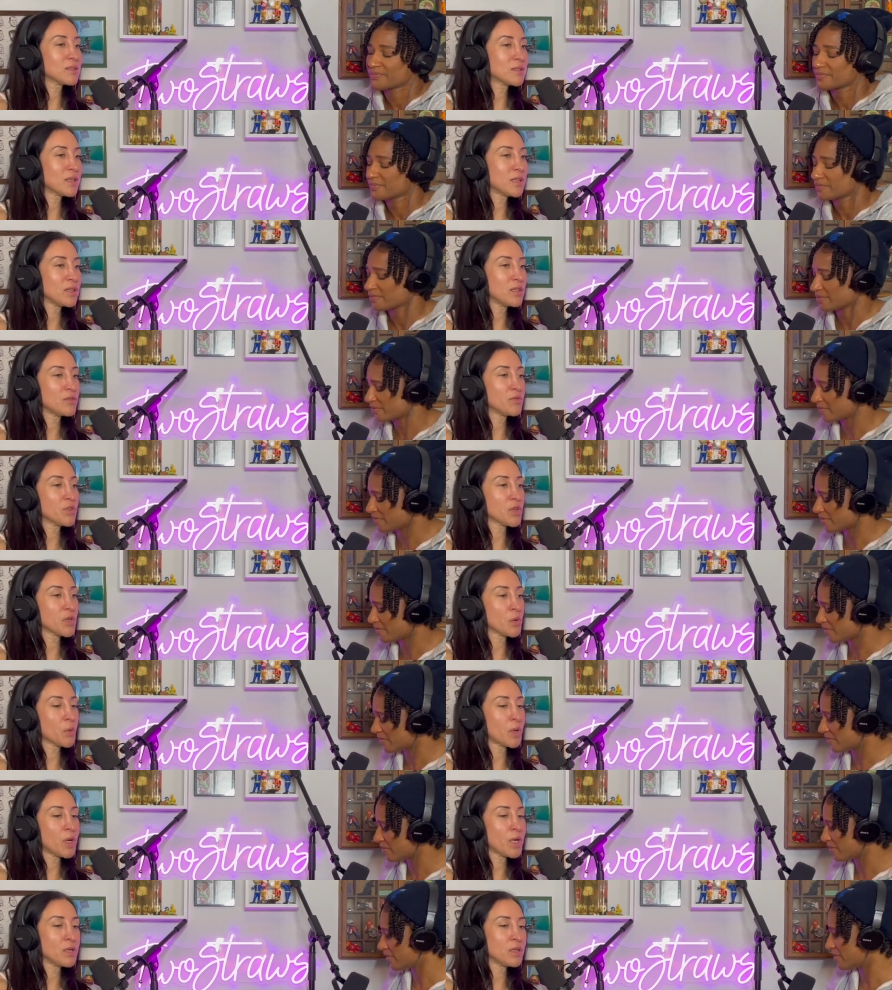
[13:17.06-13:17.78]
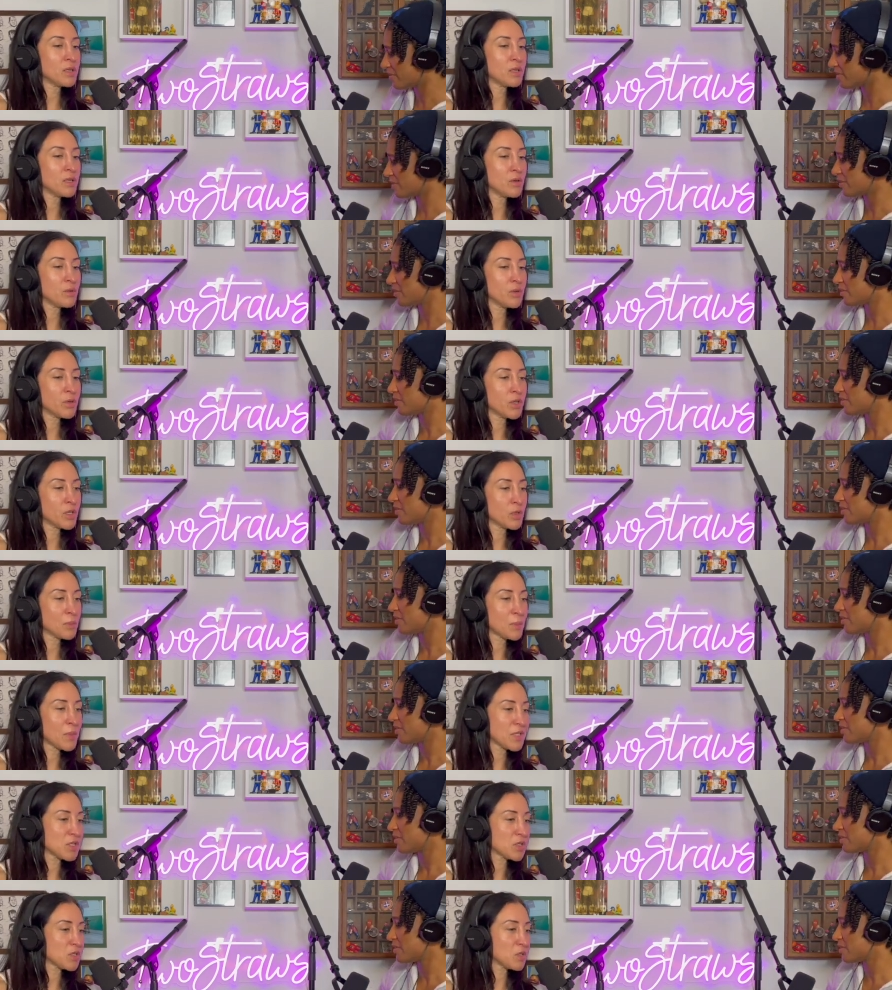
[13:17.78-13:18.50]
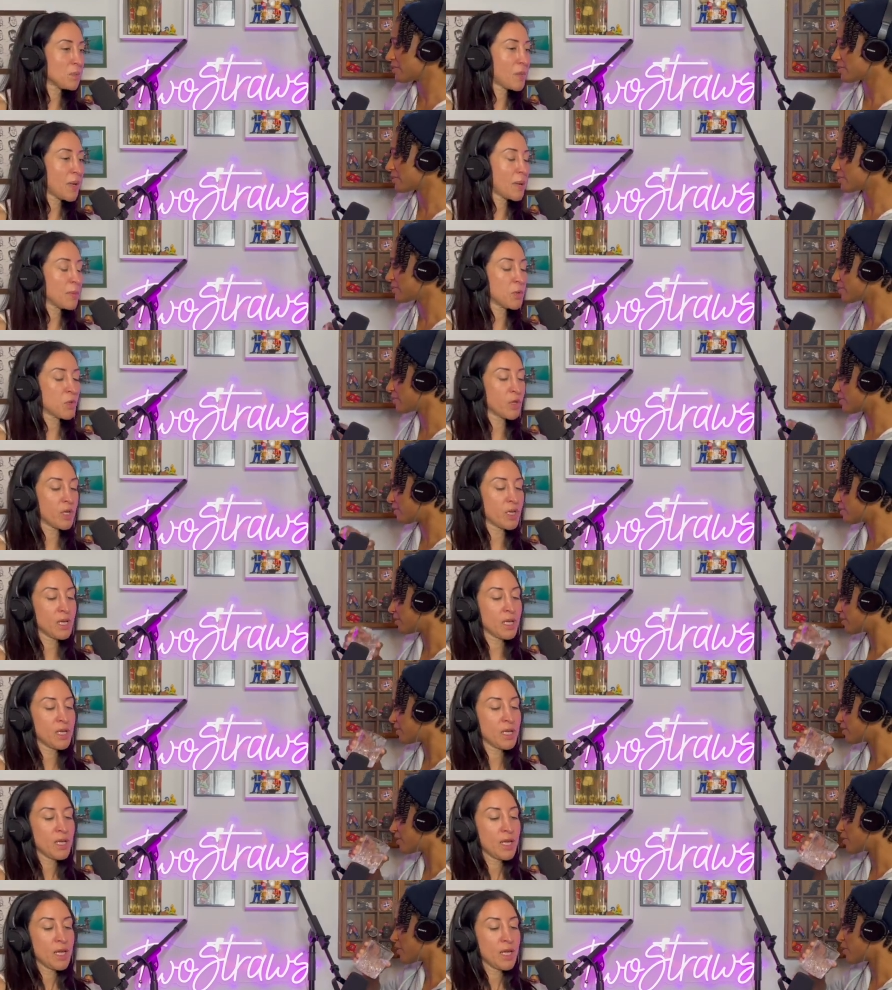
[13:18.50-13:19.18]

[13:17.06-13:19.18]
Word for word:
Speaker 1: that you've ingrained in you and your muscle memory